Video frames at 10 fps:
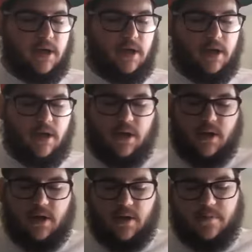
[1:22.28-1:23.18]

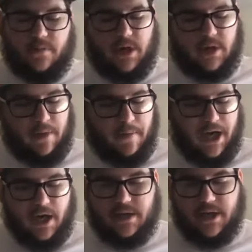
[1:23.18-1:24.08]
Then my
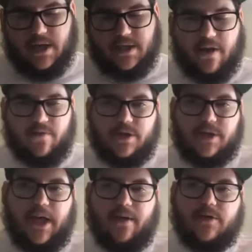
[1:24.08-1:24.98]
podcast, Average is
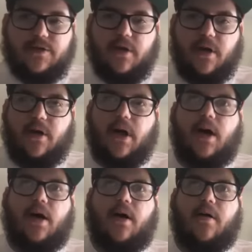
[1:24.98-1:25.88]
Savage,
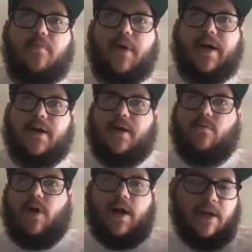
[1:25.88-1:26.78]
I didn't
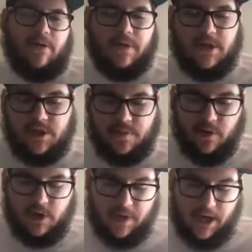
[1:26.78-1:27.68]
want to name it PG
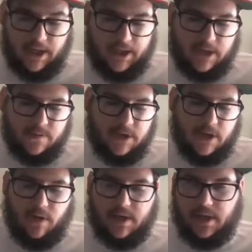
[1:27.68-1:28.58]
Sports Podcast because I
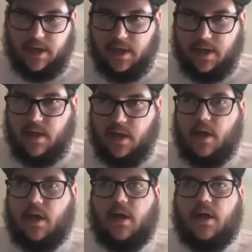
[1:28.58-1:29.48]

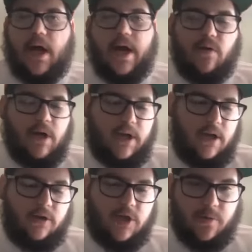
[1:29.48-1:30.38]
didn't want to get
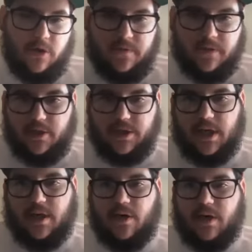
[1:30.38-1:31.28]
only sports figures
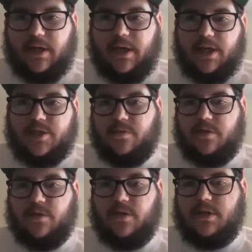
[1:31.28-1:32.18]
on. I wanted to get
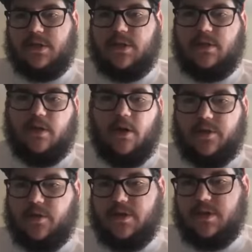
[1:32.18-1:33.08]
entrepreneurs and
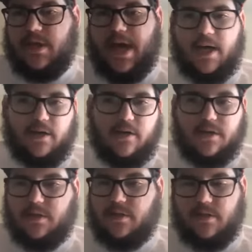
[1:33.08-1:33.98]
authors and actors
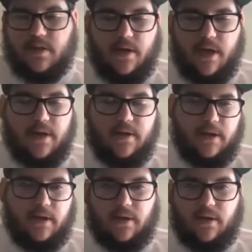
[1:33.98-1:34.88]
and
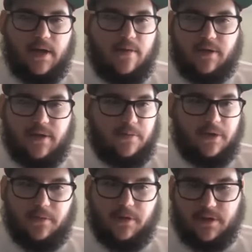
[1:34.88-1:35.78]
anything and everything
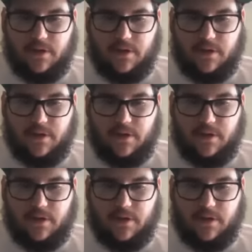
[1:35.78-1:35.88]
pretty much.